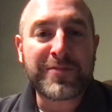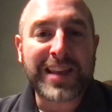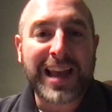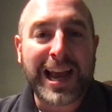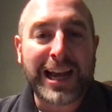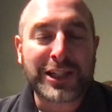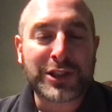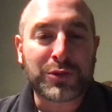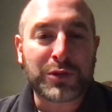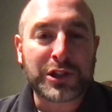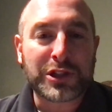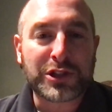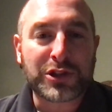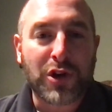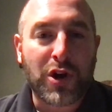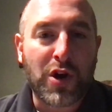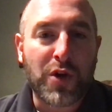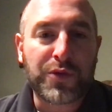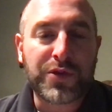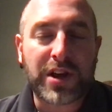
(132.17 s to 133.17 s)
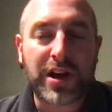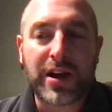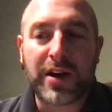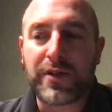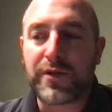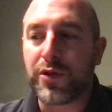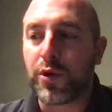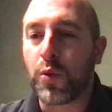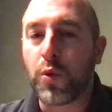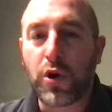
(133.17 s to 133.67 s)
as a result
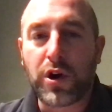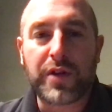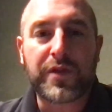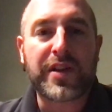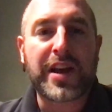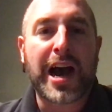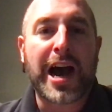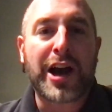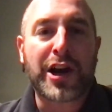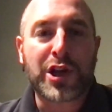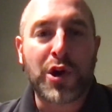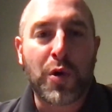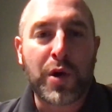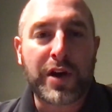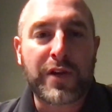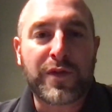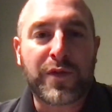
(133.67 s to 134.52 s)
of the Word of God going